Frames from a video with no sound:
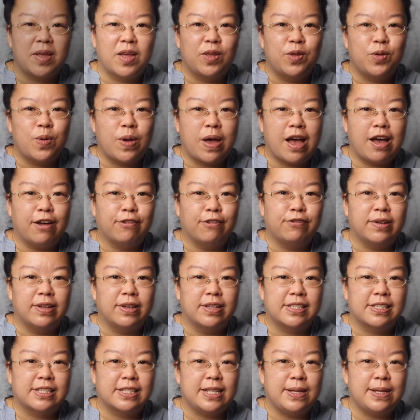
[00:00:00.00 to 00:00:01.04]
You have
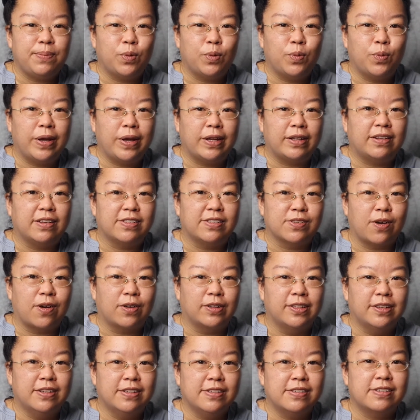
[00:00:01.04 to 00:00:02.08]
sleep-wake
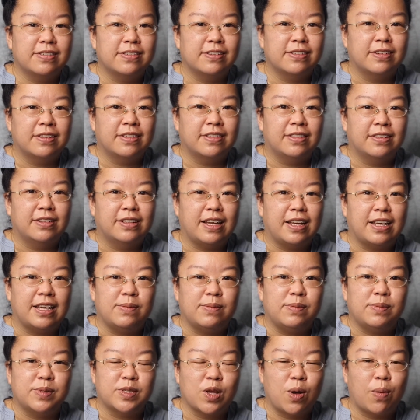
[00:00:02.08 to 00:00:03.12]
disorders like
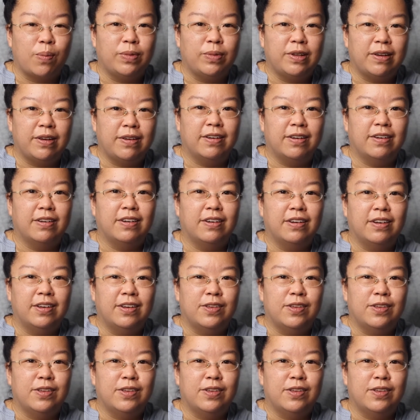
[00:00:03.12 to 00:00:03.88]
insomnia,